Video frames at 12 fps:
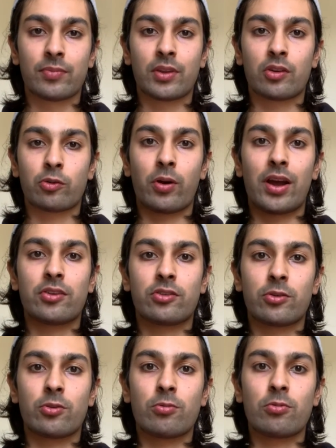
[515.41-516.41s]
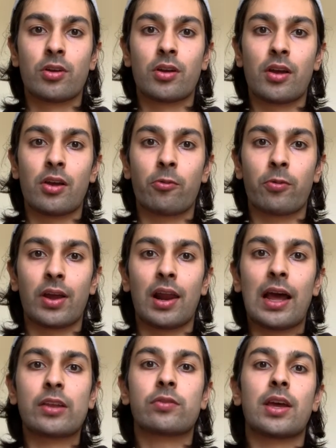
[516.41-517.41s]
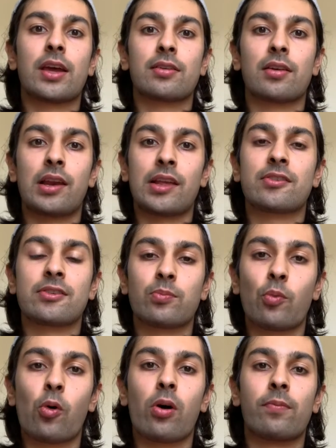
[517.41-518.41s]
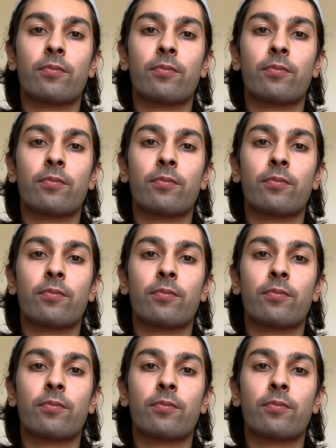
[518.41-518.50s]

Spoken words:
trying to realize that less is more,